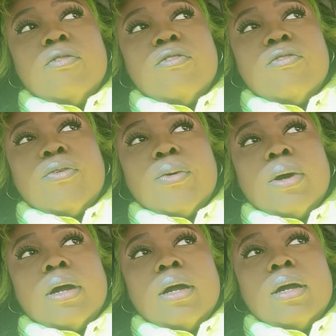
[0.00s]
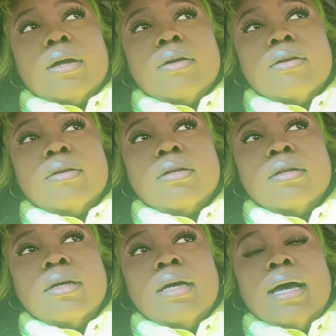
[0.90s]
for,
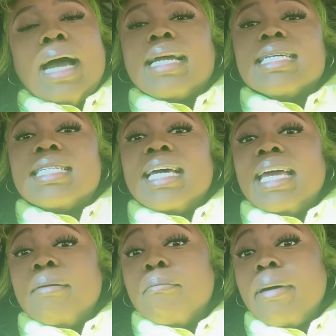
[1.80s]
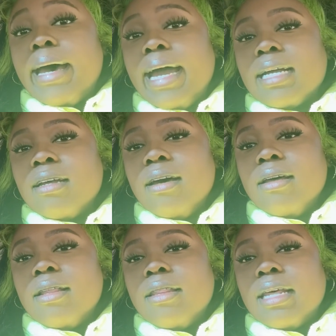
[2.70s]
I guess, the impact
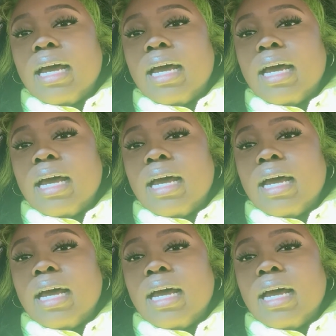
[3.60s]
that I